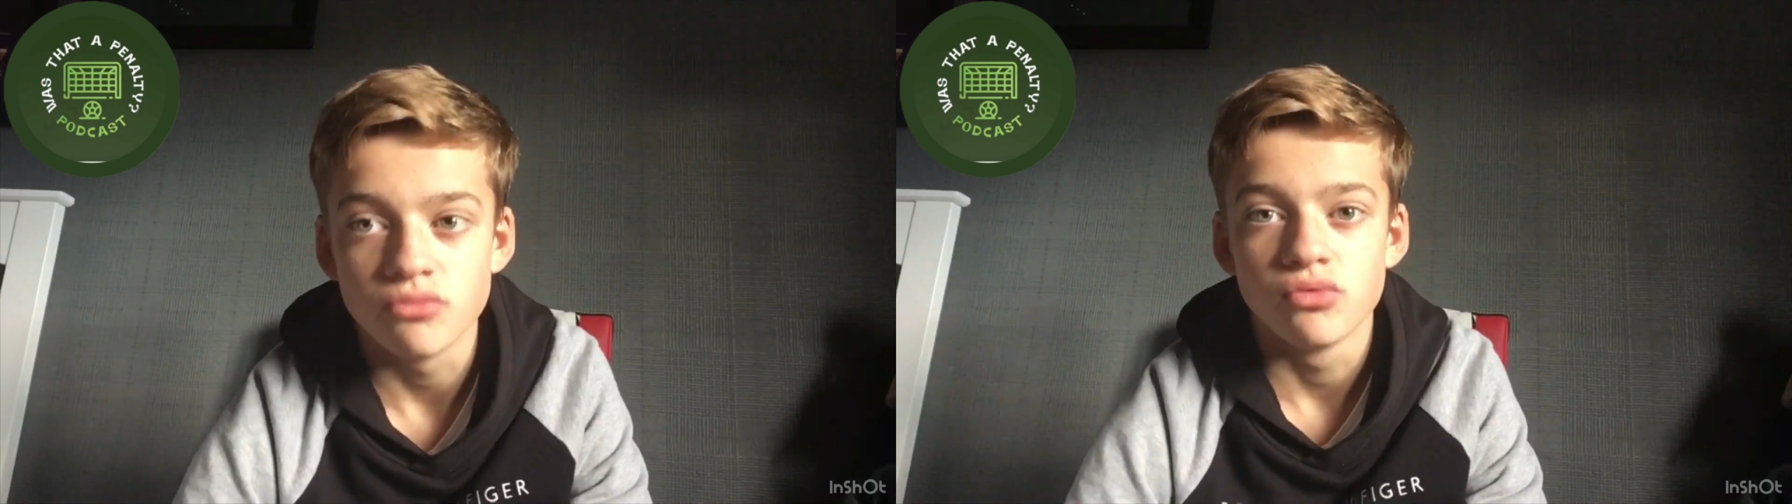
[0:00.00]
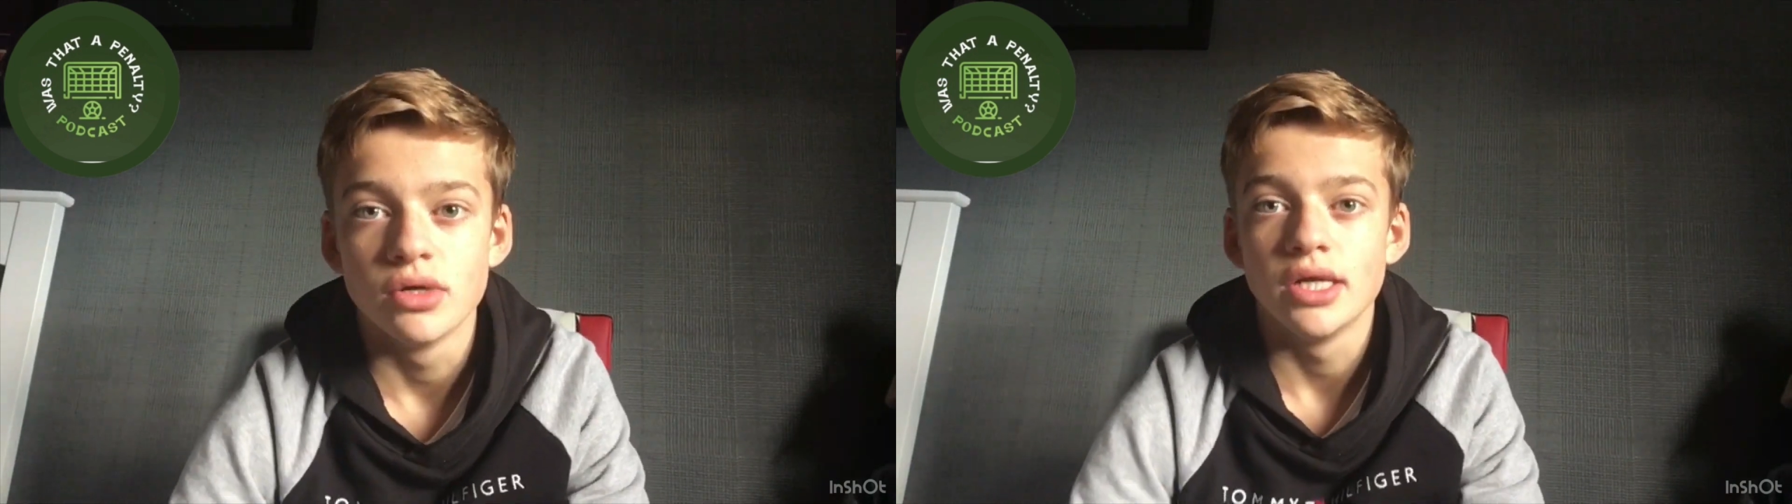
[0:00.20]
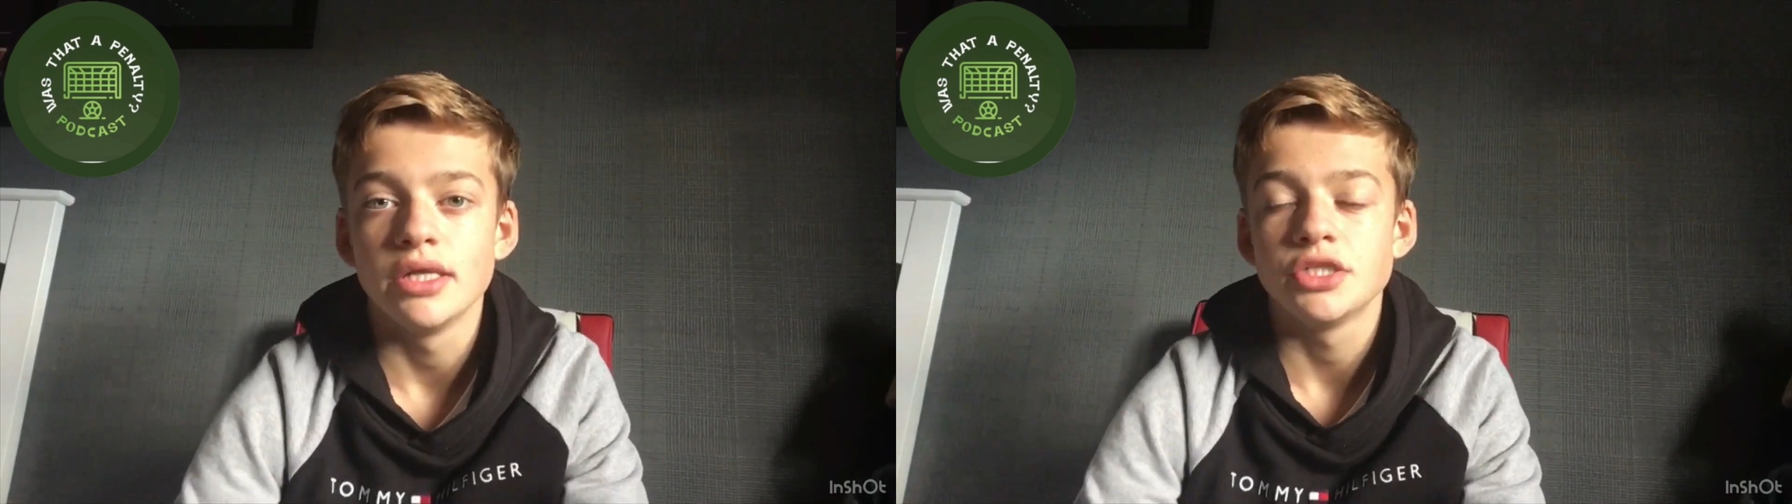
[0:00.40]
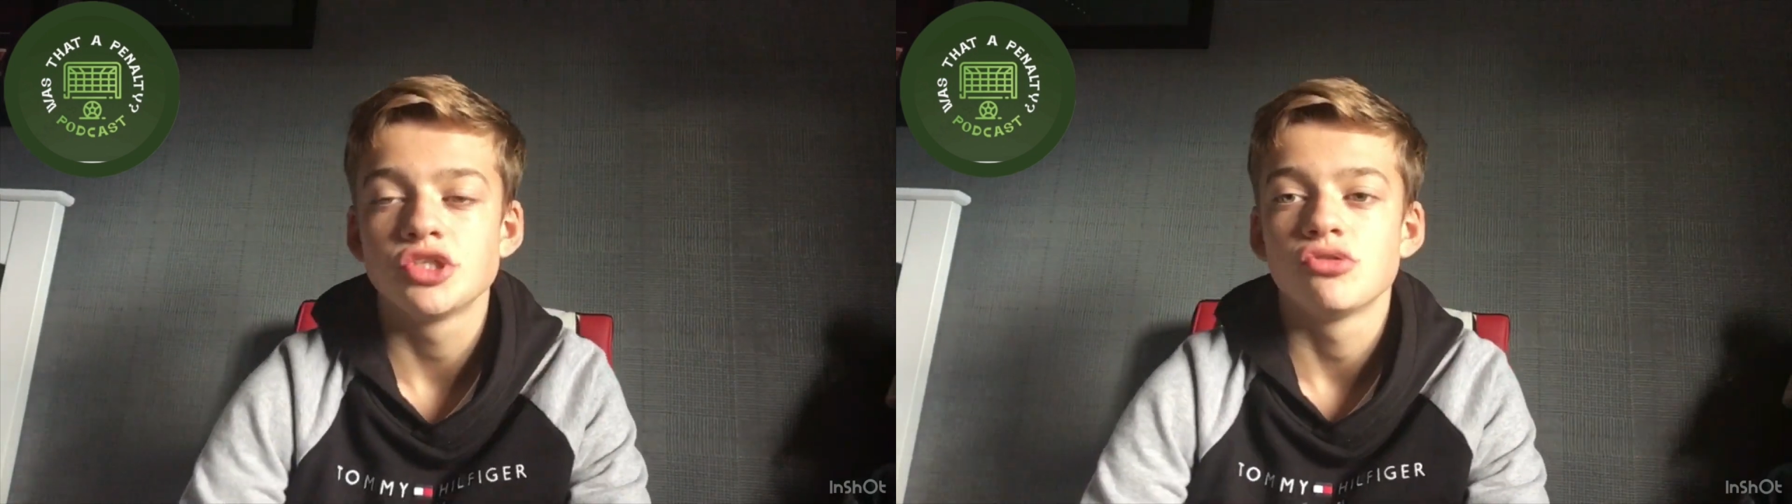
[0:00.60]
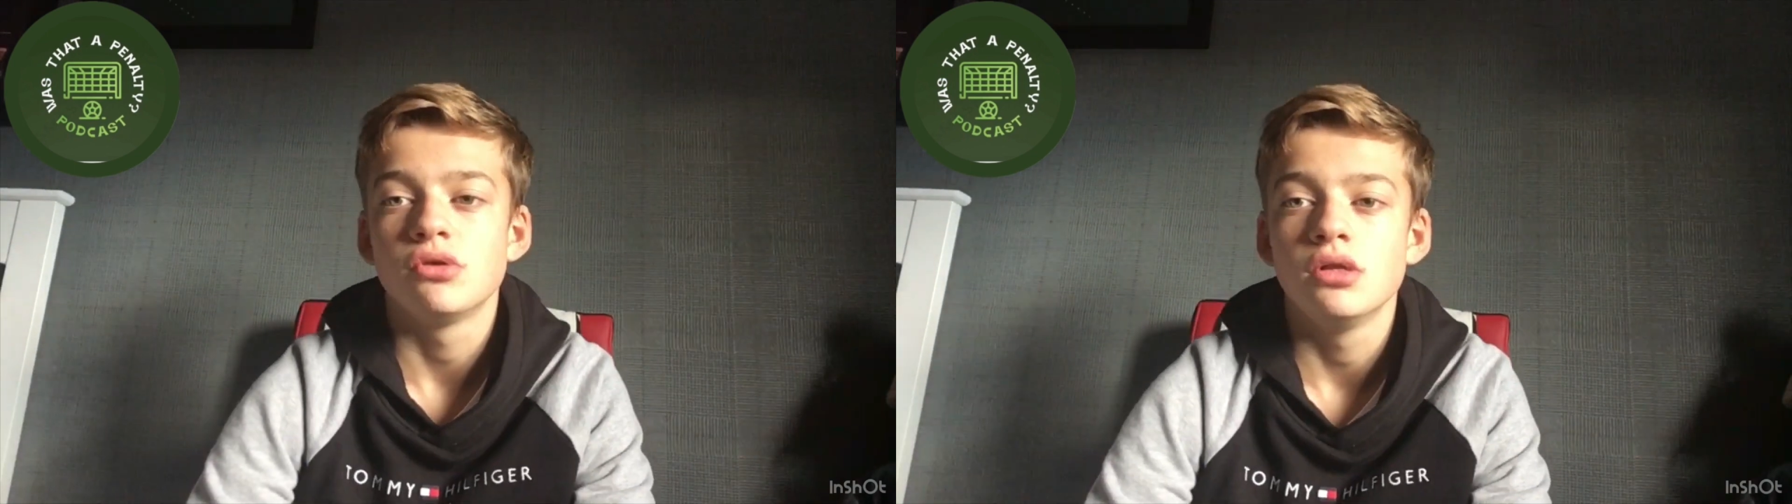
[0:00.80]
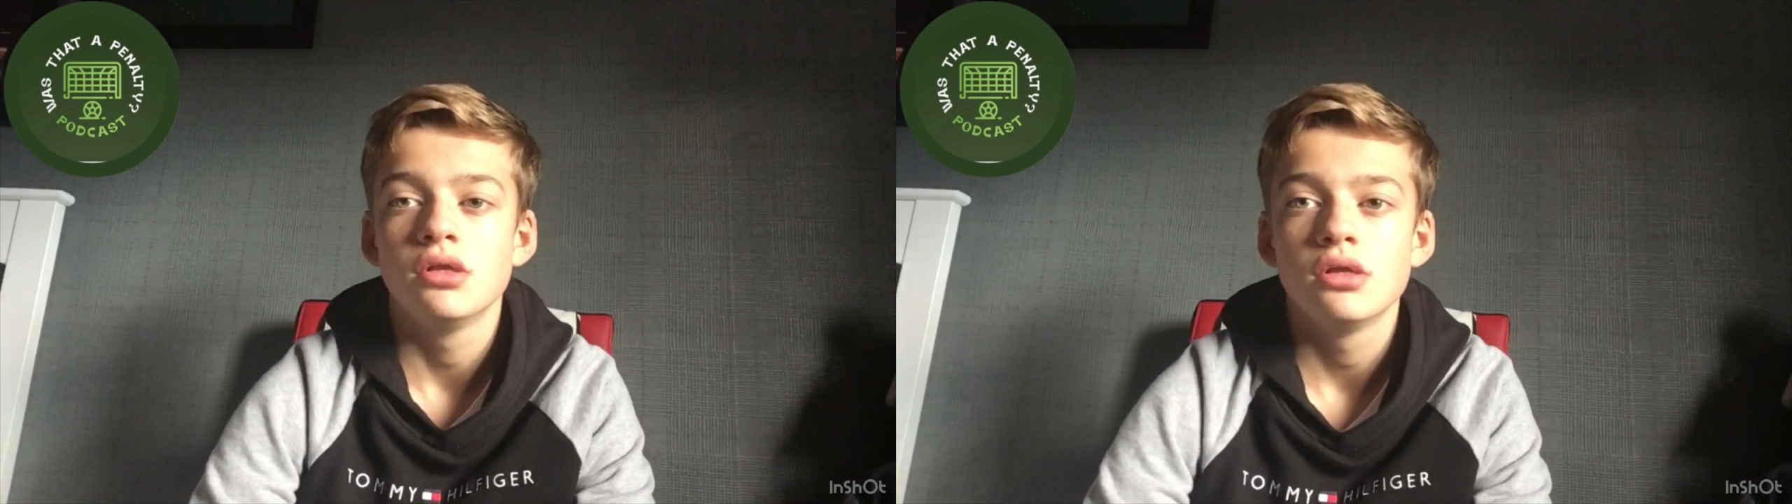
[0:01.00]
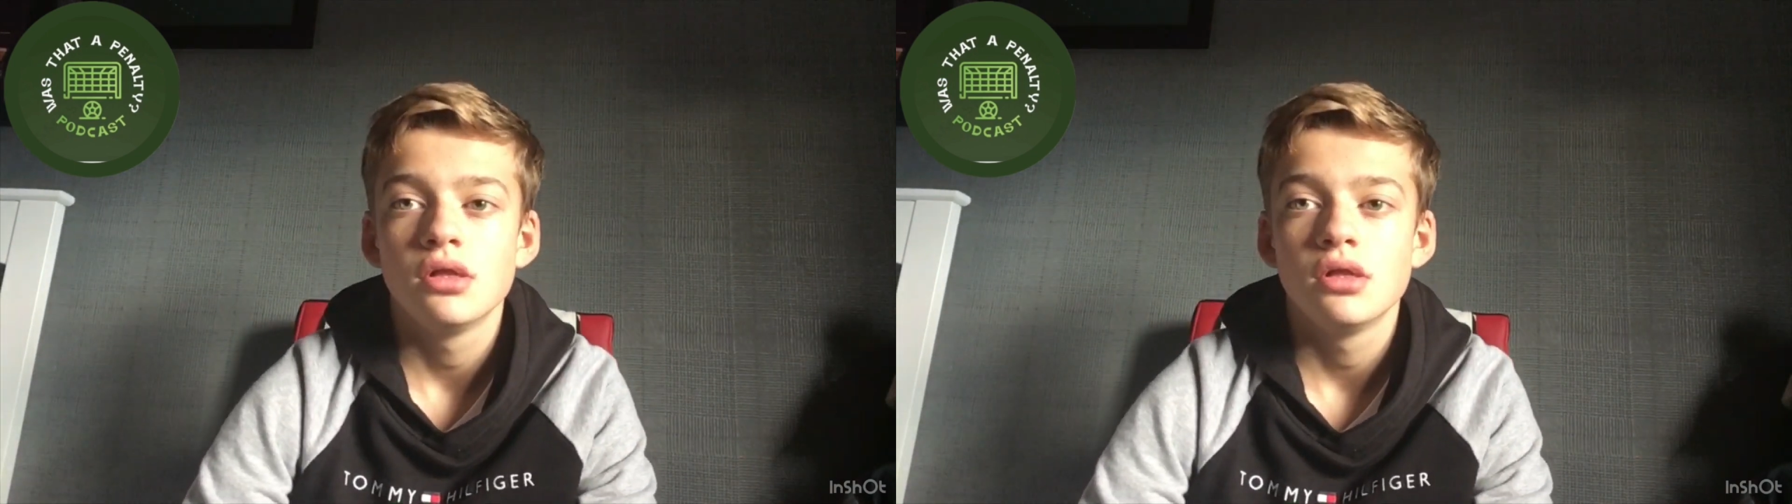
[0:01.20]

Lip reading: really struggle.